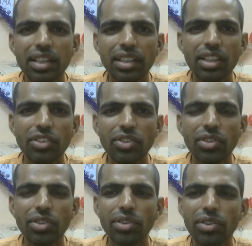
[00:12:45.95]
There is
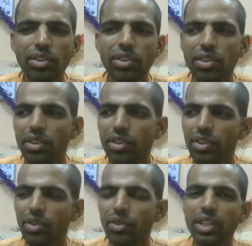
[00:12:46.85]
no
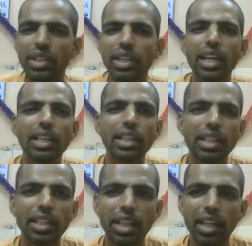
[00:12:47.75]
one can
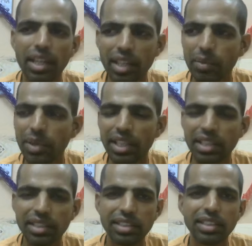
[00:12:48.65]
defeat
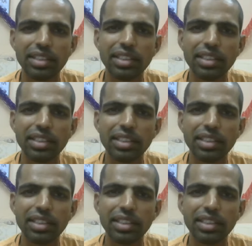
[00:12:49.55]
us.